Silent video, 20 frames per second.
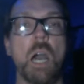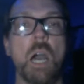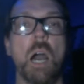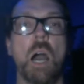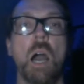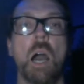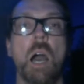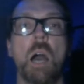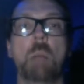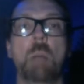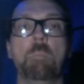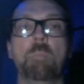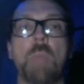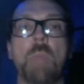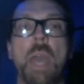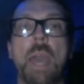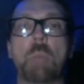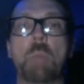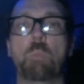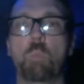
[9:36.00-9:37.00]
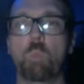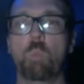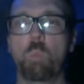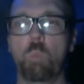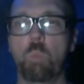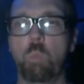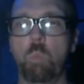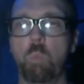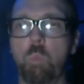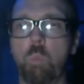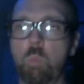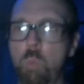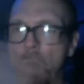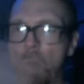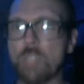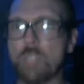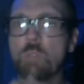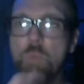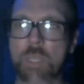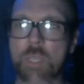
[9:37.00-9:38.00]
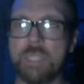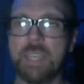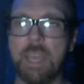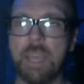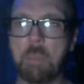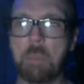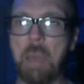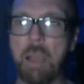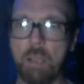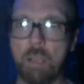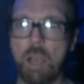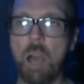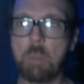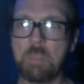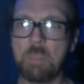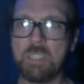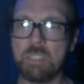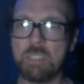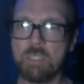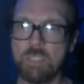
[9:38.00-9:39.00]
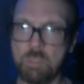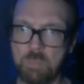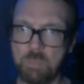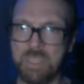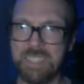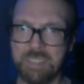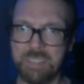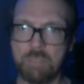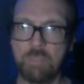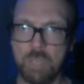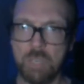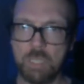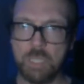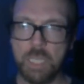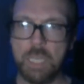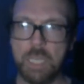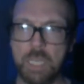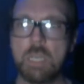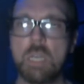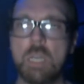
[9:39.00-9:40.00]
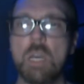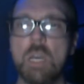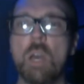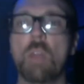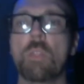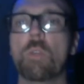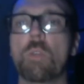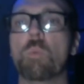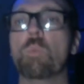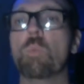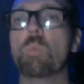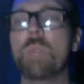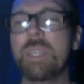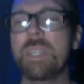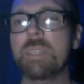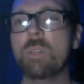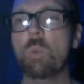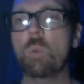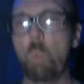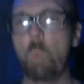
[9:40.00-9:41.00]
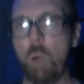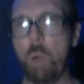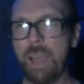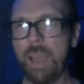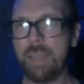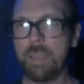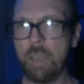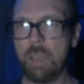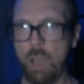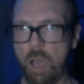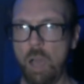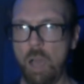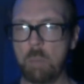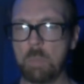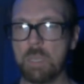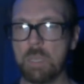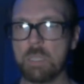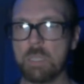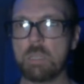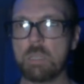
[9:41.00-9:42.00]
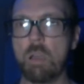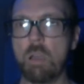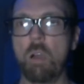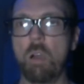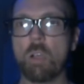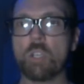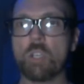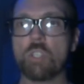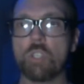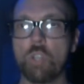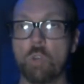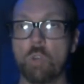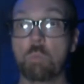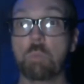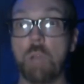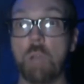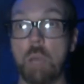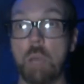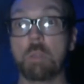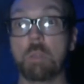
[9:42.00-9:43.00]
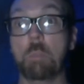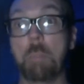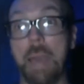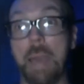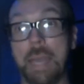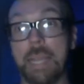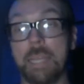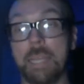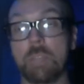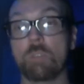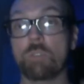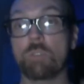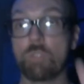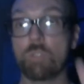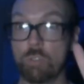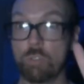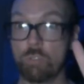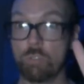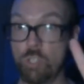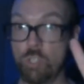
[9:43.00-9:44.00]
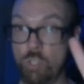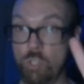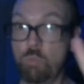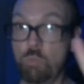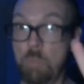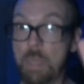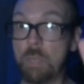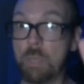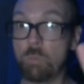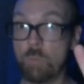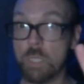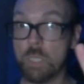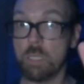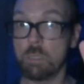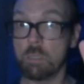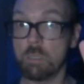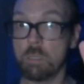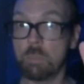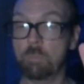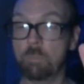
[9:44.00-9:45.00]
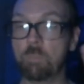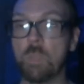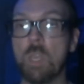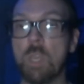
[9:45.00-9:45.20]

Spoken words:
And I just want to say about commas specifically, the reason why commas are so problematic, there's 2 main reasons.